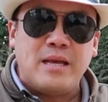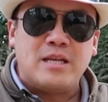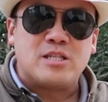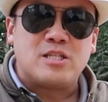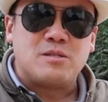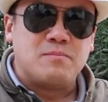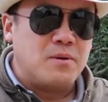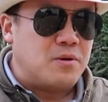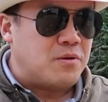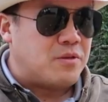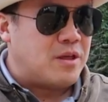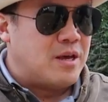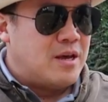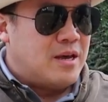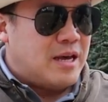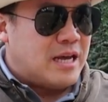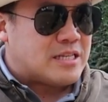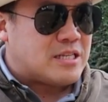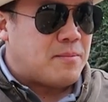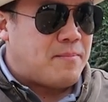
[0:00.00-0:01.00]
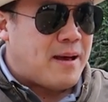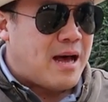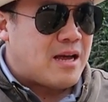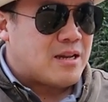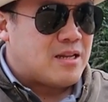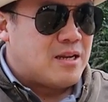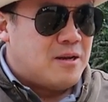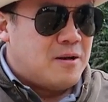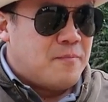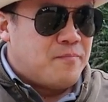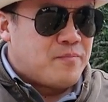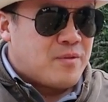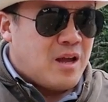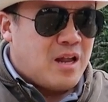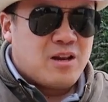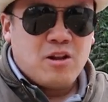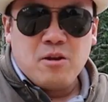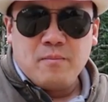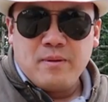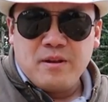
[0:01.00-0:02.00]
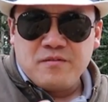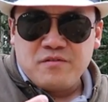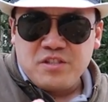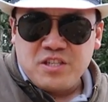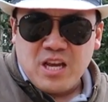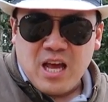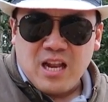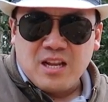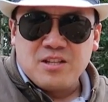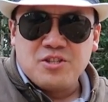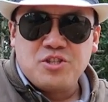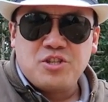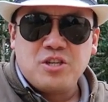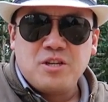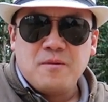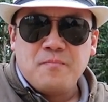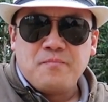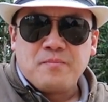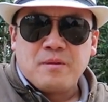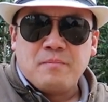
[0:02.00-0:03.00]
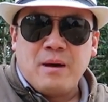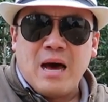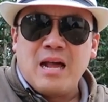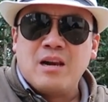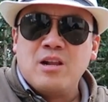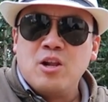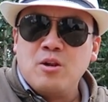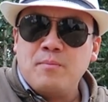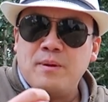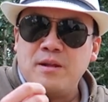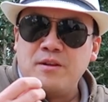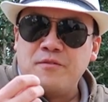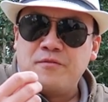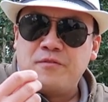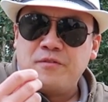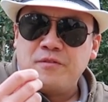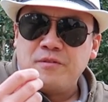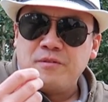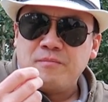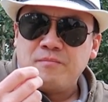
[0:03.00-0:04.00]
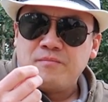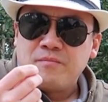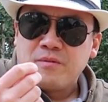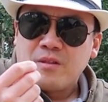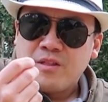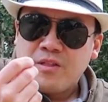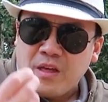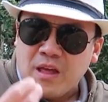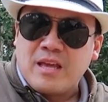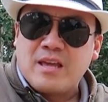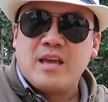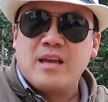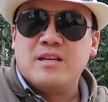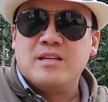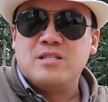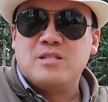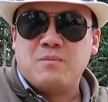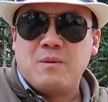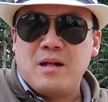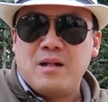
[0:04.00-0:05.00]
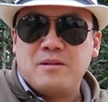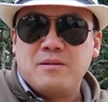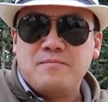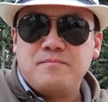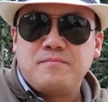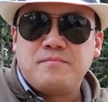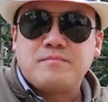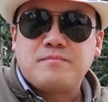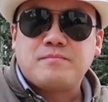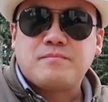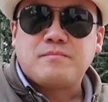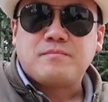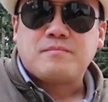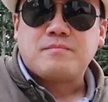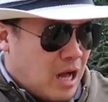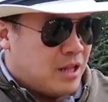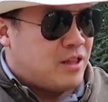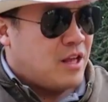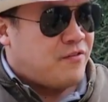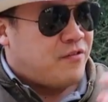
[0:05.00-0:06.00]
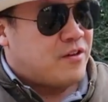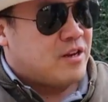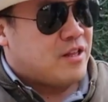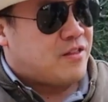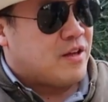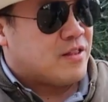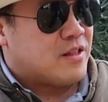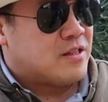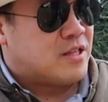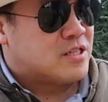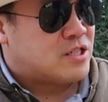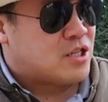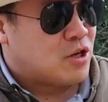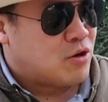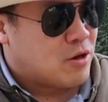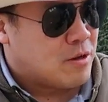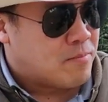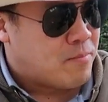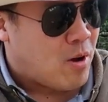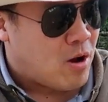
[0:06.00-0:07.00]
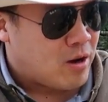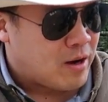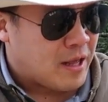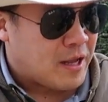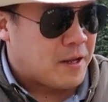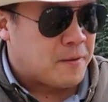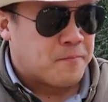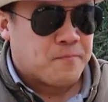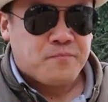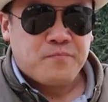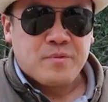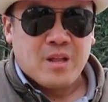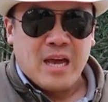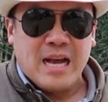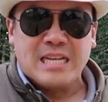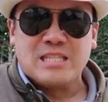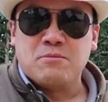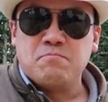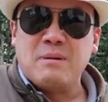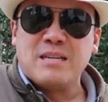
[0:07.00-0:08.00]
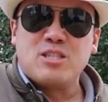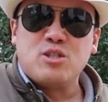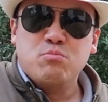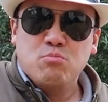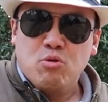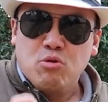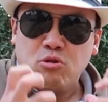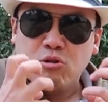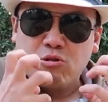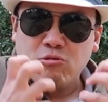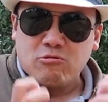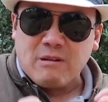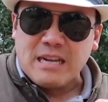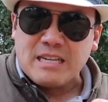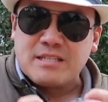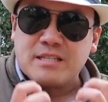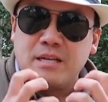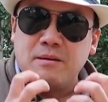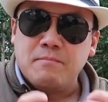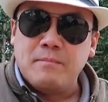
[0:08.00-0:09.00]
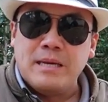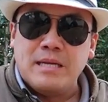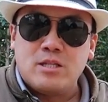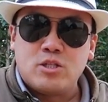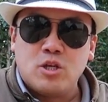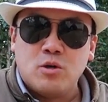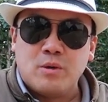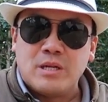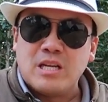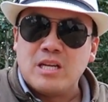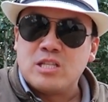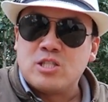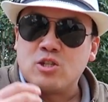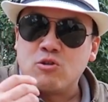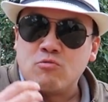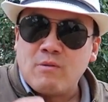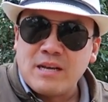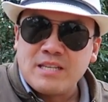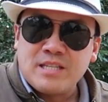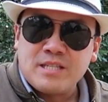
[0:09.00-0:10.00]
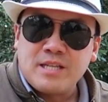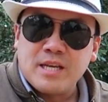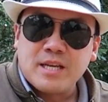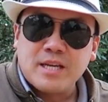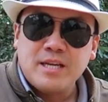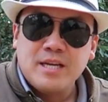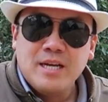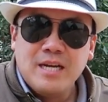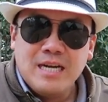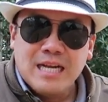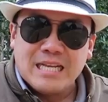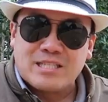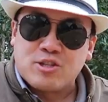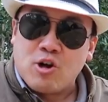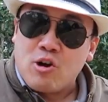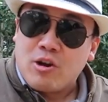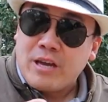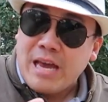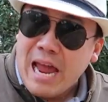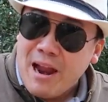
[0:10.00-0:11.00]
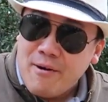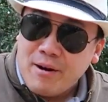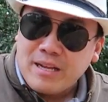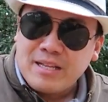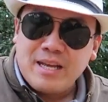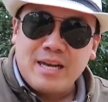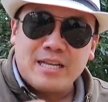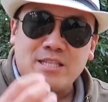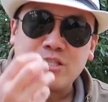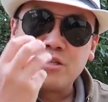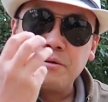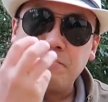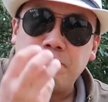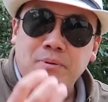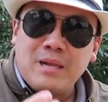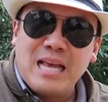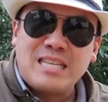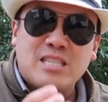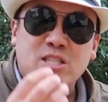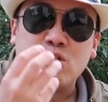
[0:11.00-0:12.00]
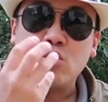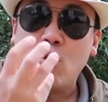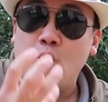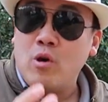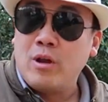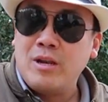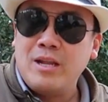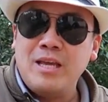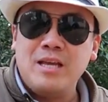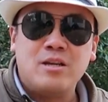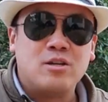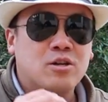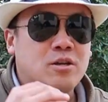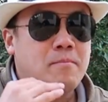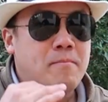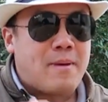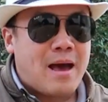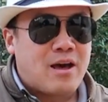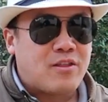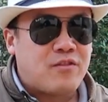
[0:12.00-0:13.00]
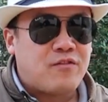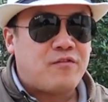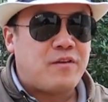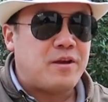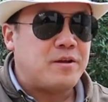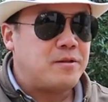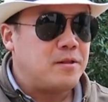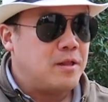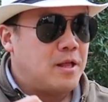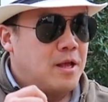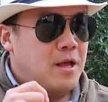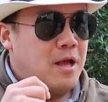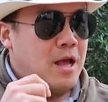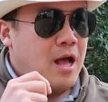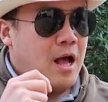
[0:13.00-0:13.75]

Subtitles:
being smooth. It's about a little bit of challenge, but a little bit of thinking as well. I definitely think the distillery bottling has much more grunt and meat to it. It's rustic, it's got character, it's complex, it's oily, good mouthfeel.